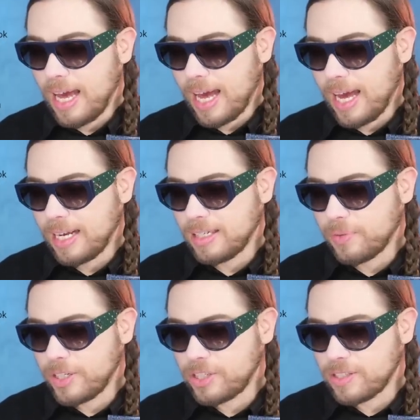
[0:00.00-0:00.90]
And
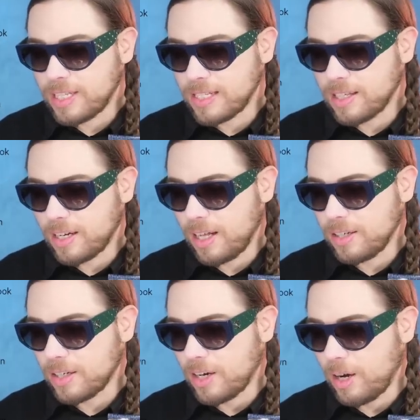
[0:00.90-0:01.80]
Richard says, the
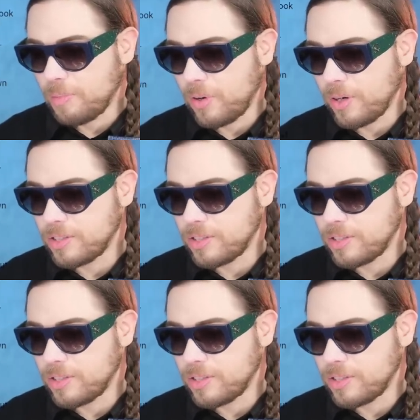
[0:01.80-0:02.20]
color combo